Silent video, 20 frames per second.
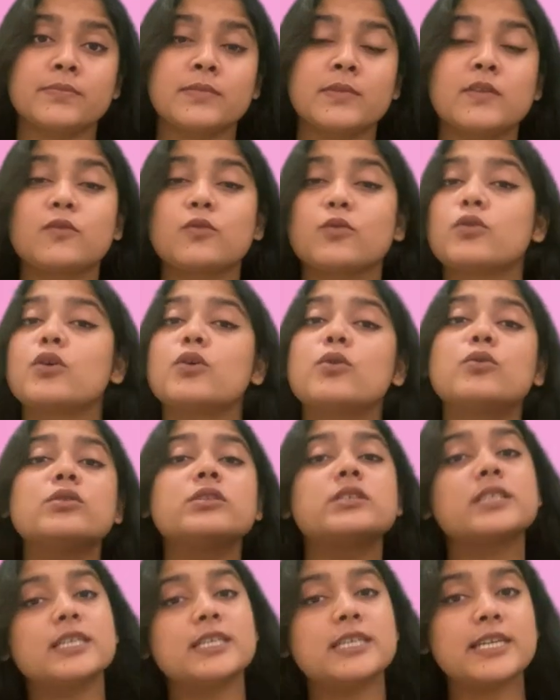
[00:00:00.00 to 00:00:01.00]
So the whole
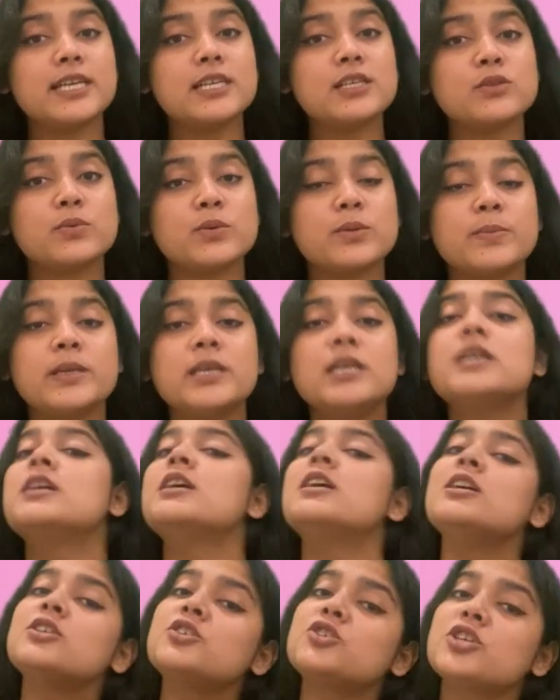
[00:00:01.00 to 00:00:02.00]
sentence will be
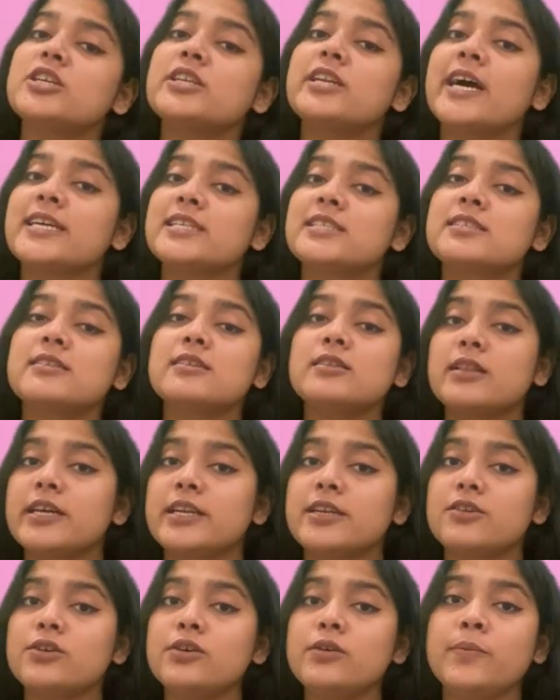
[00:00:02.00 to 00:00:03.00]
she writes the
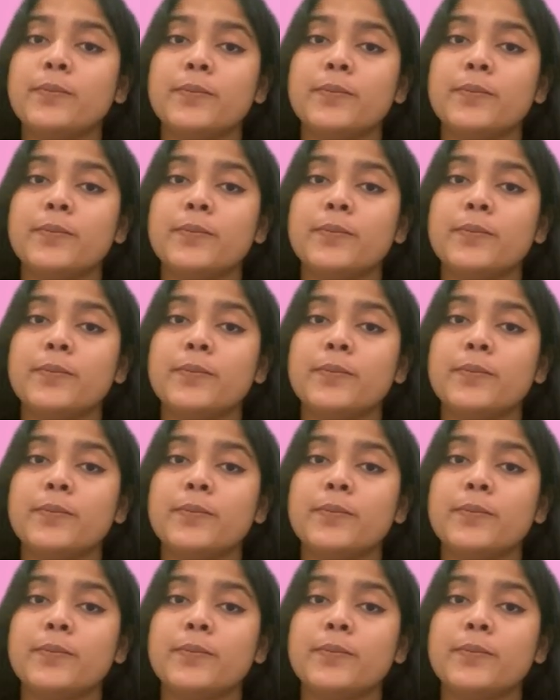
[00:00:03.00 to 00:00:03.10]
letter.